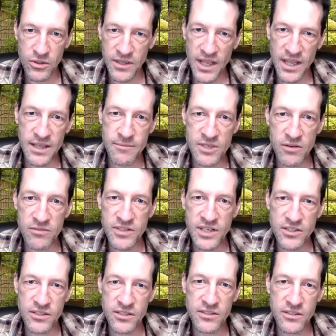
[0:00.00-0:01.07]
they themselves
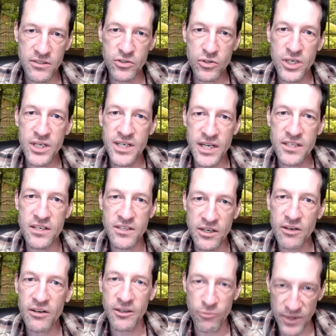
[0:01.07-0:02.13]
necess- couldn't
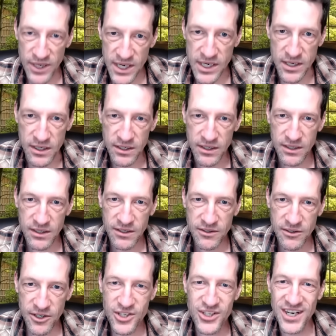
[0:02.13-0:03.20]
necessarily read.
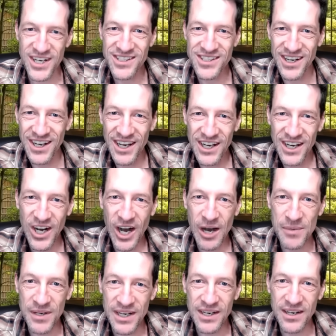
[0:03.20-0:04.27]
They're just
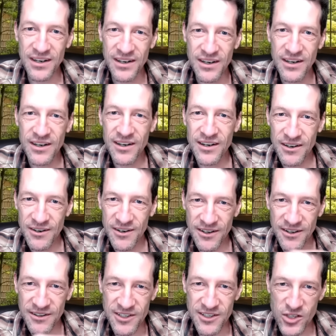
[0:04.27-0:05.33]
copying
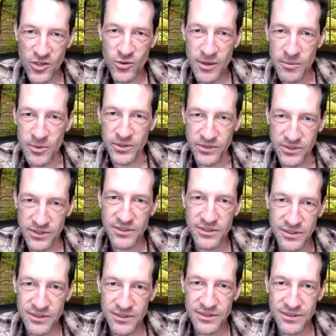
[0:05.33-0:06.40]
the scribbles.
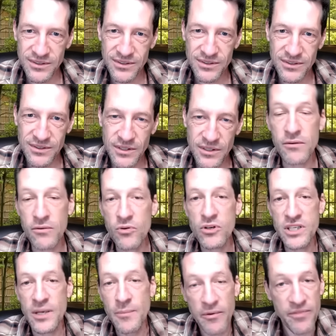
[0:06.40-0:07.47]
Mm. And of course,
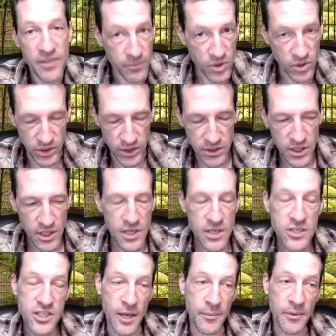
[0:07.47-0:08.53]
some of them could.
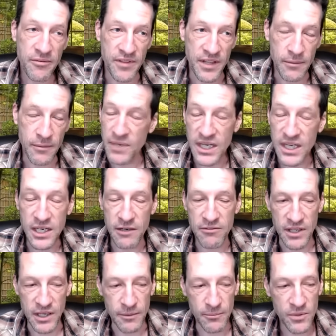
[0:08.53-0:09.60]
Some of them, many of
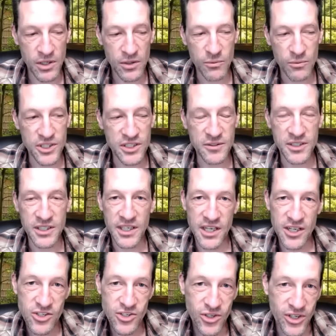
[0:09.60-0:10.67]
them, would just
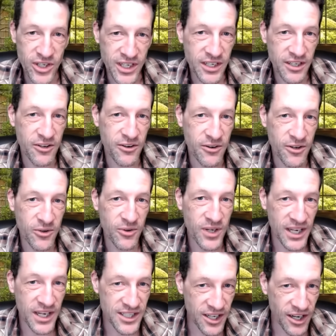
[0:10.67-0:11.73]
insert in their own
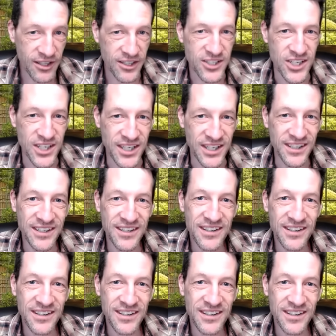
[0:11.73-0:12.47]
ideology